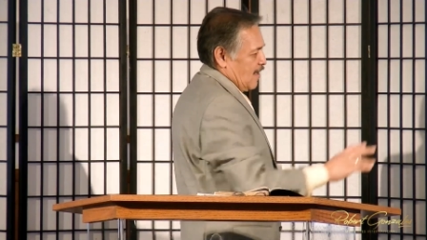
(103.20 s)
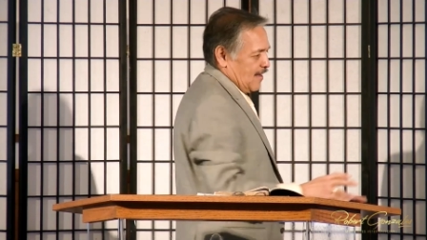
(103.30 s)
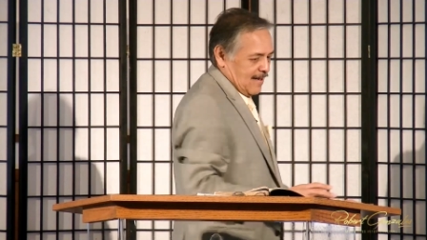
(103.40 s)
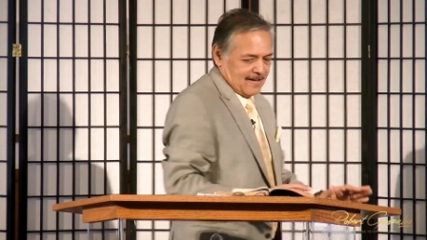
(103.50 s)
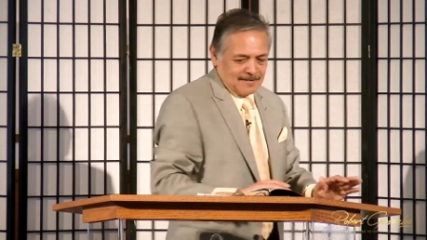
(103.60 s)

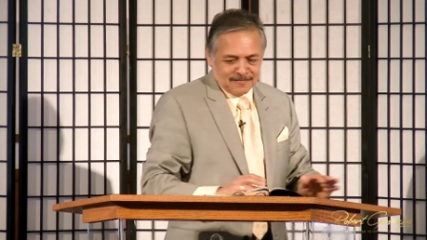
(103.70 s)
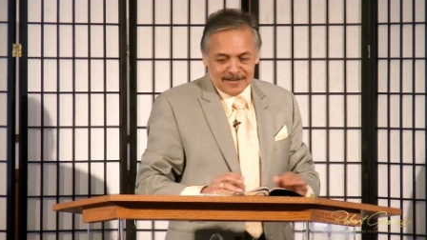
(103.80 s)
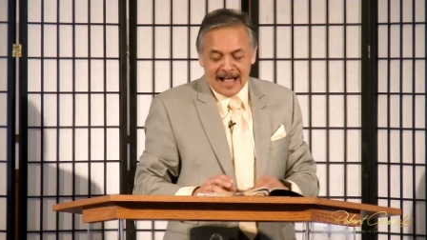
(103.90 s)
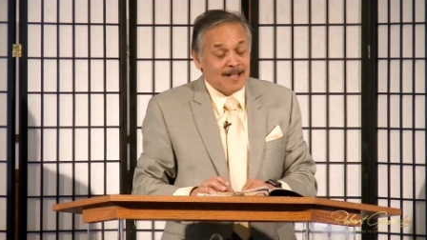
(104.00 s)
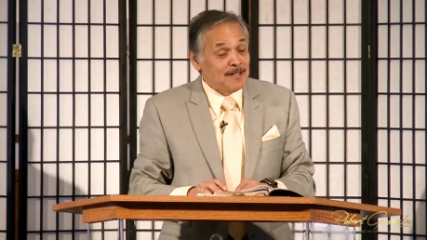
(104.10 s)
And
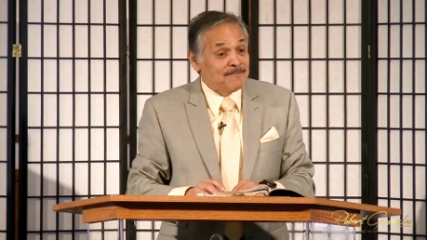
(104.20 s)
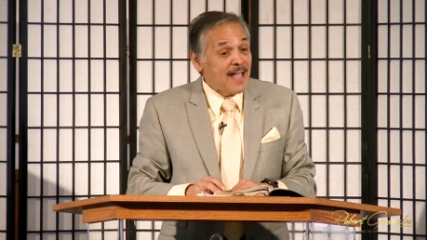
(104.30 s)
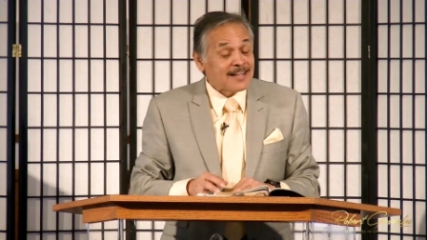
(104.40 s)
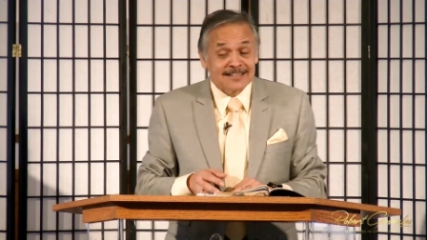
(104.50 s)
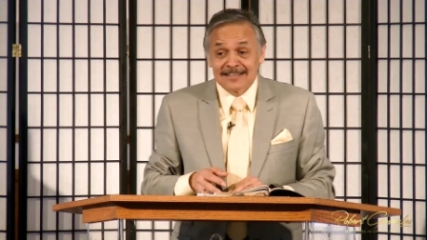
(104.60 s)
in
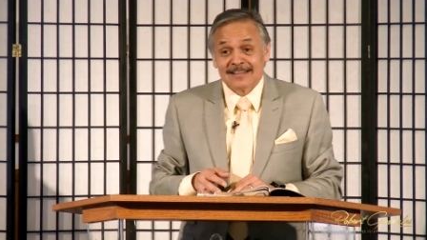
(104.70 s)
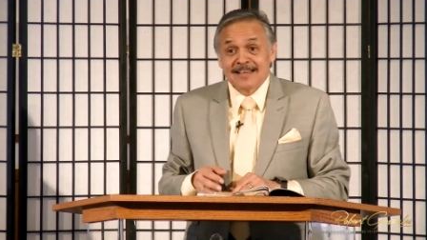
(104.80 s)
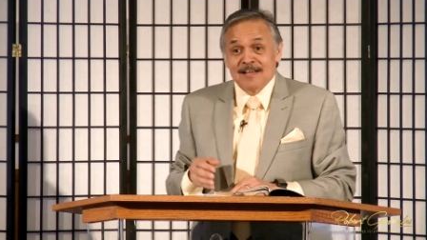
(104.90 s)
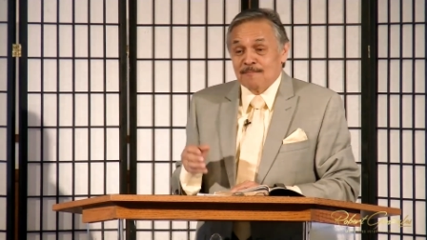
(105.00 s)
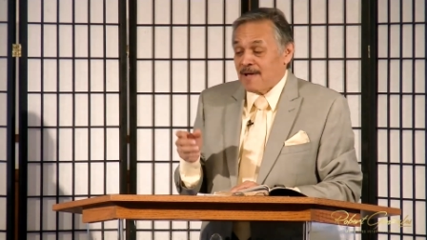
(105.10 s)
fact,
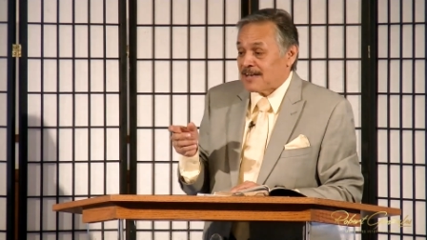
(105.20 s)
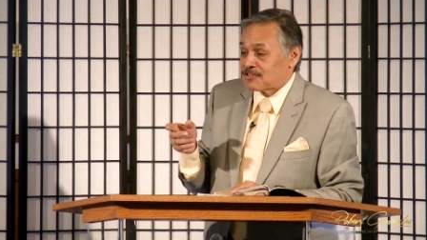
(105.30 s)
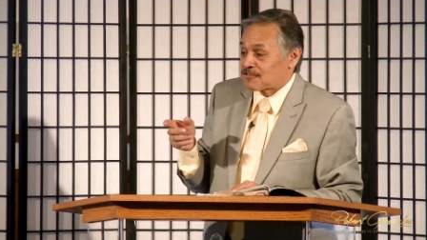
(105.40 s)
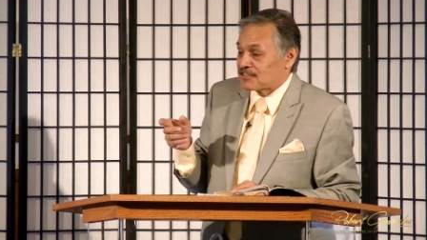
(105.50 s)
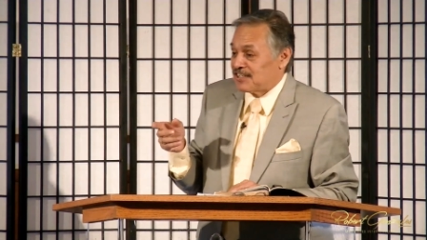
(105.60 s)

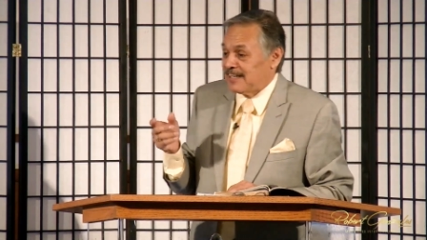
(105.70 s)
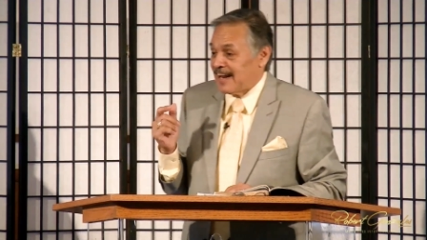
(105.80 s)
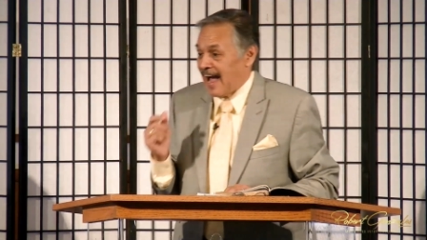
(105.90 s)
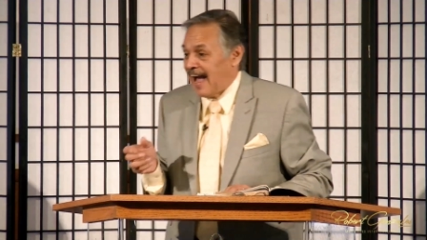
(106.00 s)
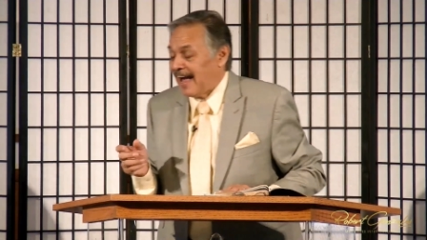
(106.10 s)
Pastor Christine
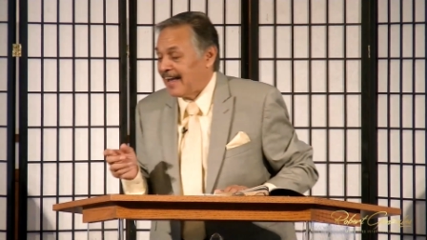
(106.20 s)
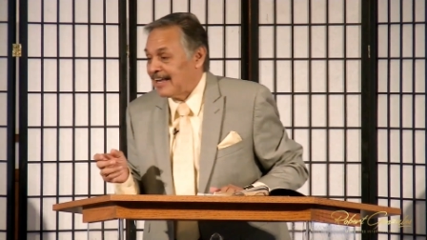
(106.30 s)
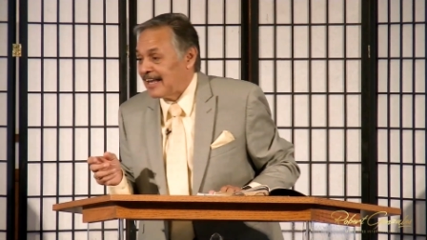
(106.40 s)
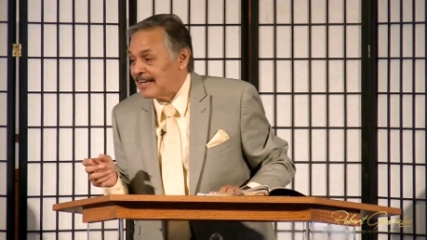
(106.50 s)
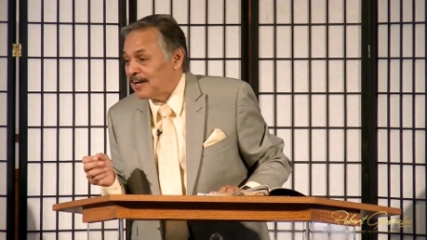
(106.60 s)
and
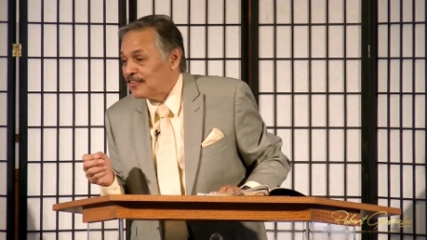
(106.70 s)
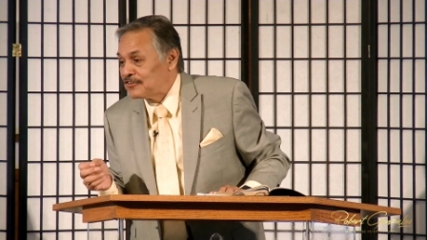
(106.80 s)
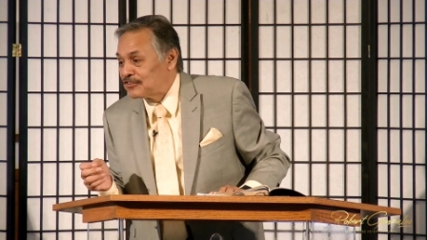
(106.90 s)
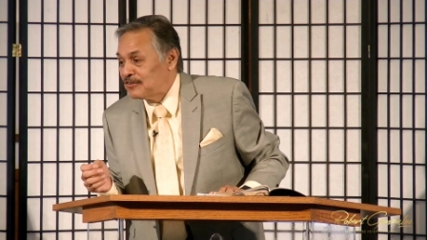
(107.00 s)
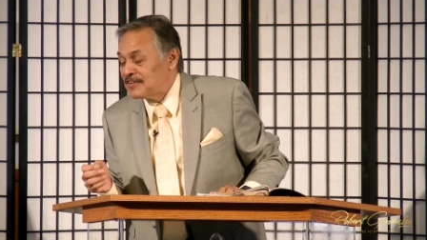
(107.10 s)
I and other
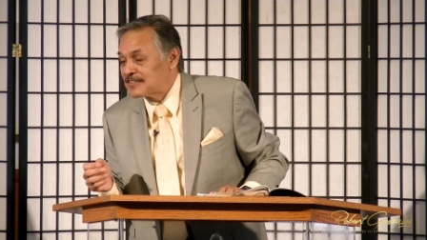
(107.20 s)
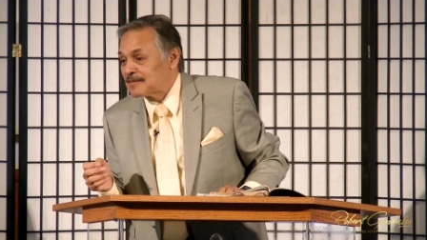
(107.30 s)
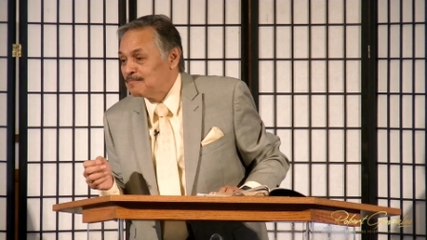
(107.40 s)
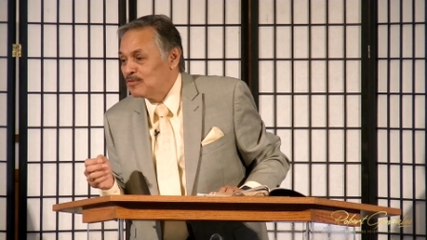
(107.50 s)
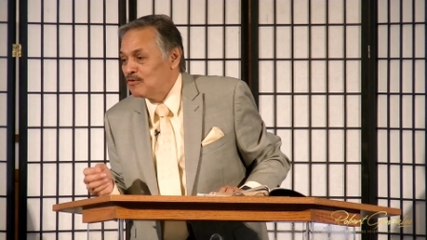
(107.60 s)
students
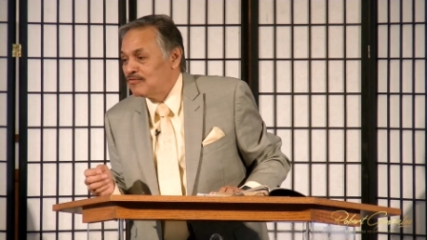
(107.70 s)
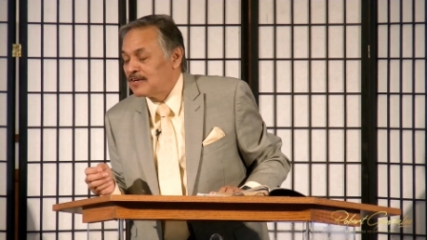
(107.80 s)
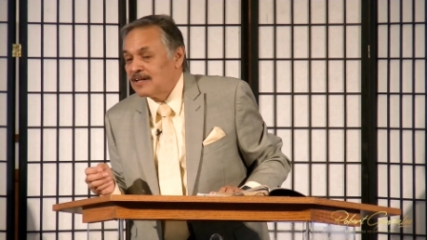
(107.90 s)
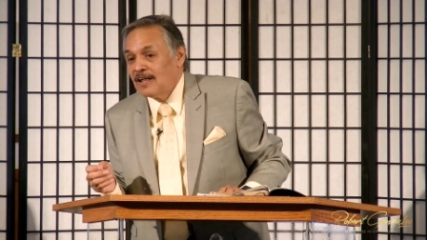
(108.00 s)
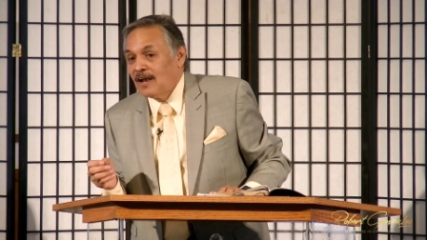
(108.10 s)
moved
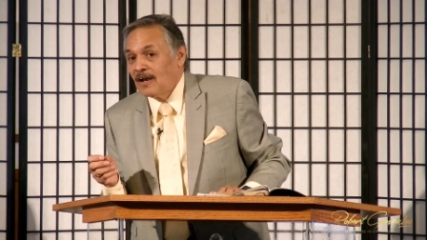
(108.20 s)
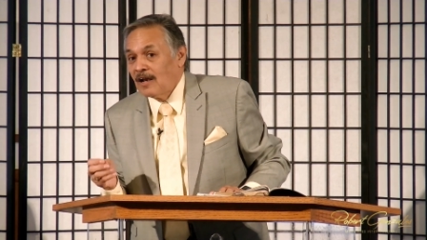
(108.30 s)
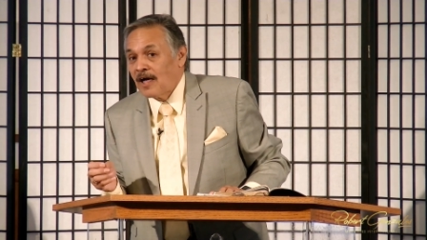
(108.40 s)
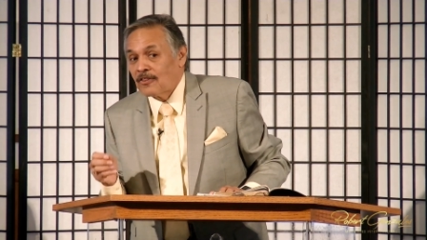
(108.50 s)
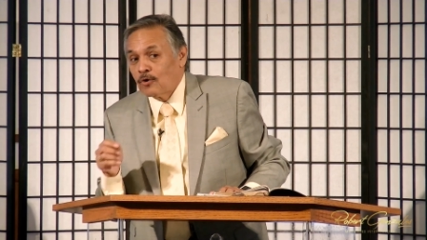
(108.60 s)
a
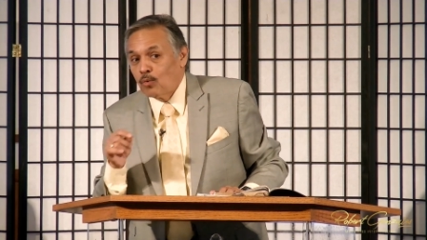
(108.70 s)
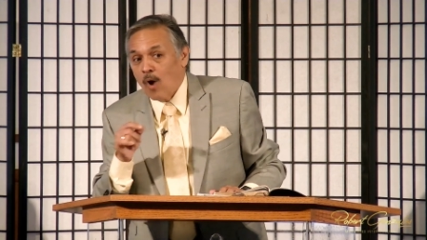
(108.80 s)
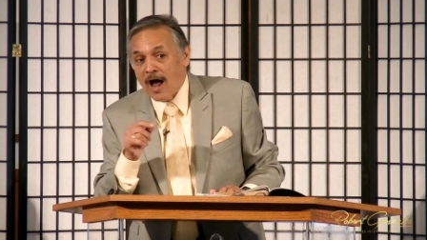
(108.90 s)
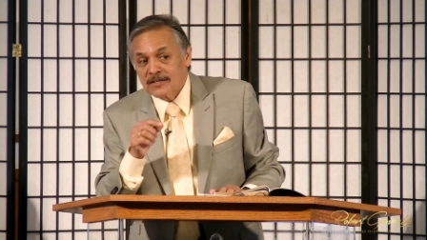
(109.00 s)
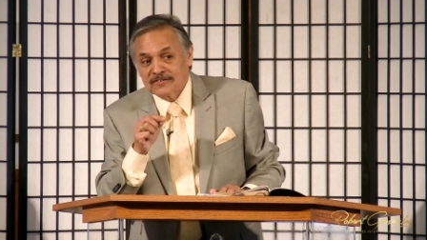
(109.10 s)
lot of the
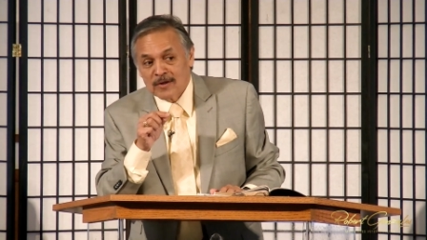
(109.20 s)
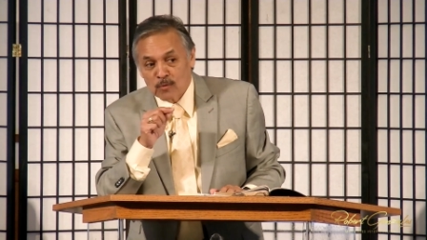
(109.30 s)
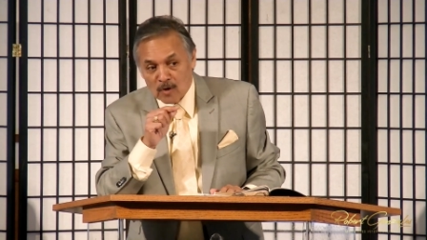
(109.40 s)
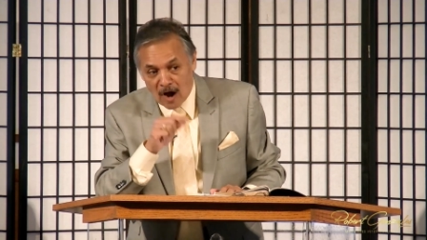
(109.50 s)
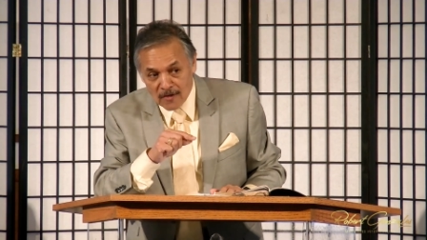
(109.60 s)
rocks that
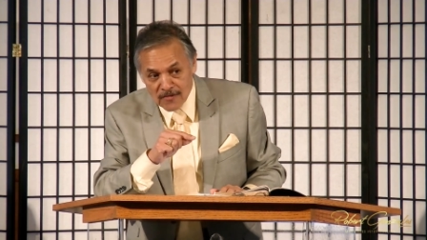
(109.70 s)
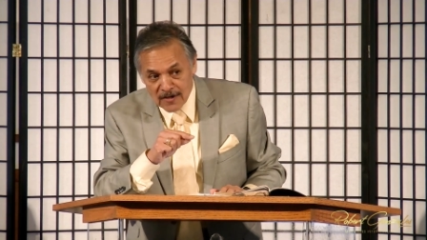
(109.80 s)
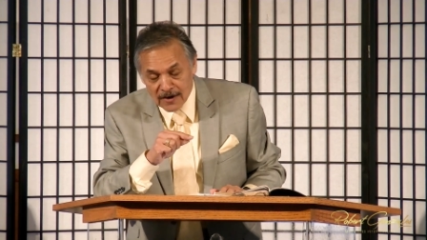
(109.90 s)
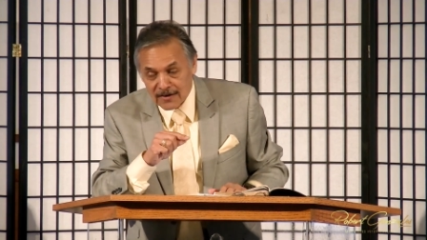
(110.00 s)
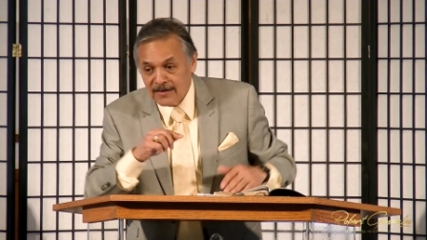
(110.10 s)
were on
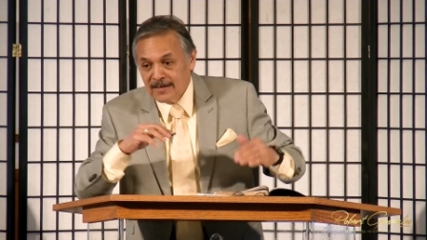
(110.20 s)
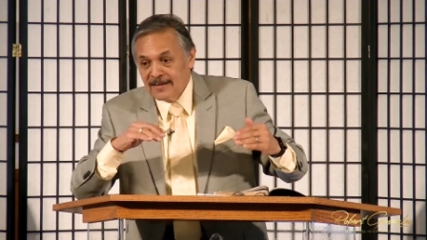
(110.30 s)
there